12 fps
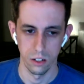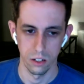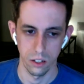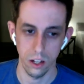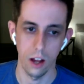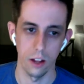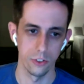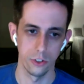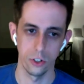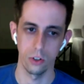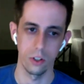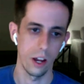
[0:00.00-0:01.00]
Yeah. So
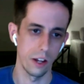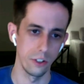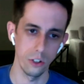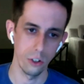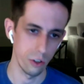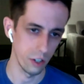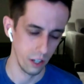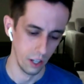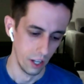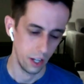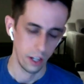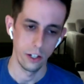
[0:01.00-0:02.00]
yeah, you can go to,
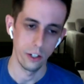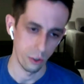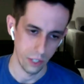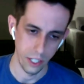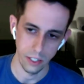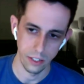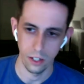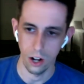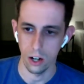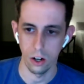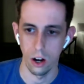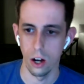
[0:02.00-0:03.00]
you know,
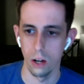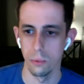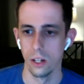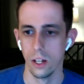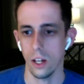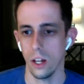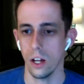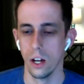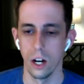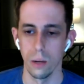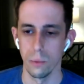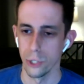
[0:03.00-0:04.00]
kinsta.com.
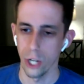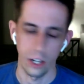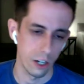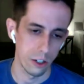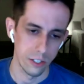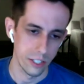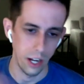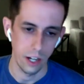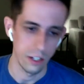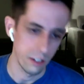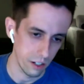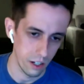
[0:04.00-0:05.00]
Check out our
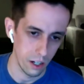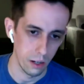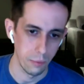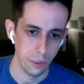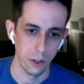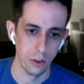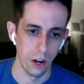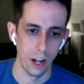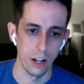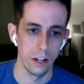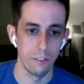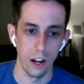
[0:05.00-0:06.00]
site. You know,
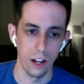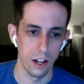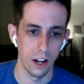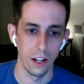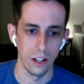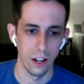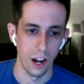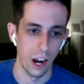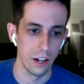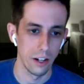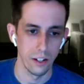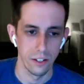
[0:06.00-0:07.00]
I
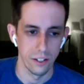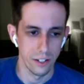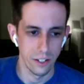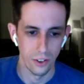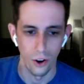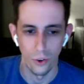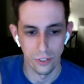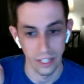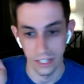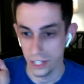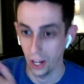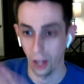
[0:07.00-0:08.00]
you know, always say
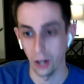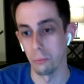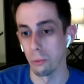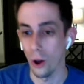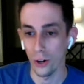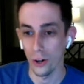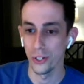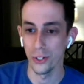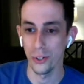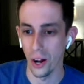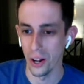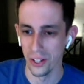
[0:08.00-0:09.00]
check out our blog too,
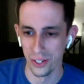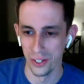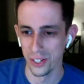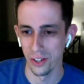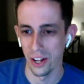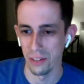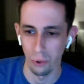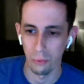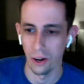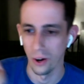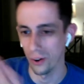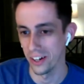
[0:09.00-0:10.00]
because I pour
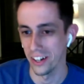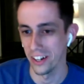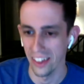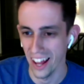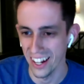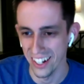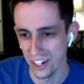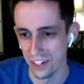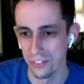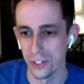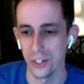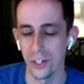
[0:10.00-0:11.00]
my heart into that
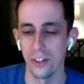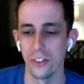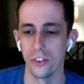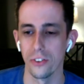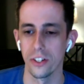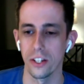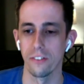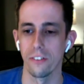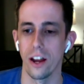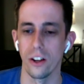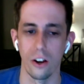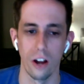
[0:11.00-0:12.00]
for sure. So see if
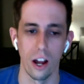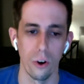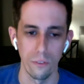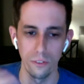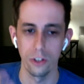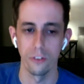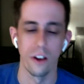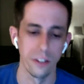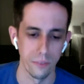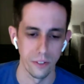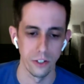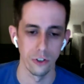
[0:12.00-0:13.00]
I hope that you'll find
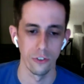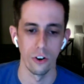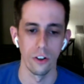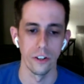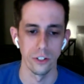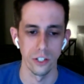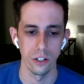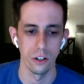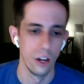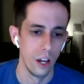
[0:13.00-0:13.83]
something useful on there too.